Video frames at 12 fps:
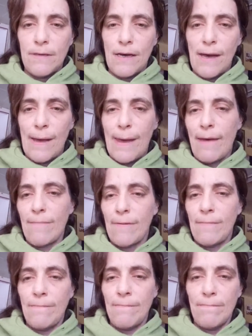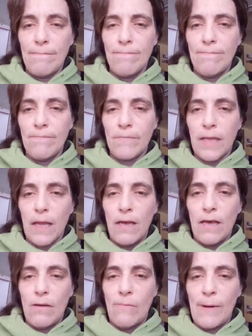I have a
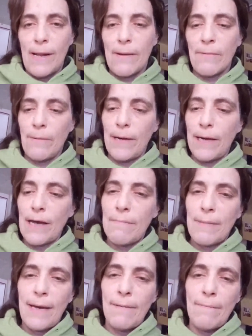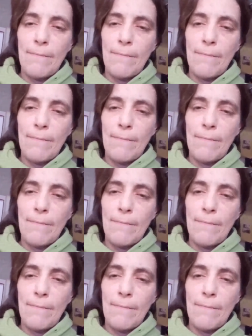wedding ring on my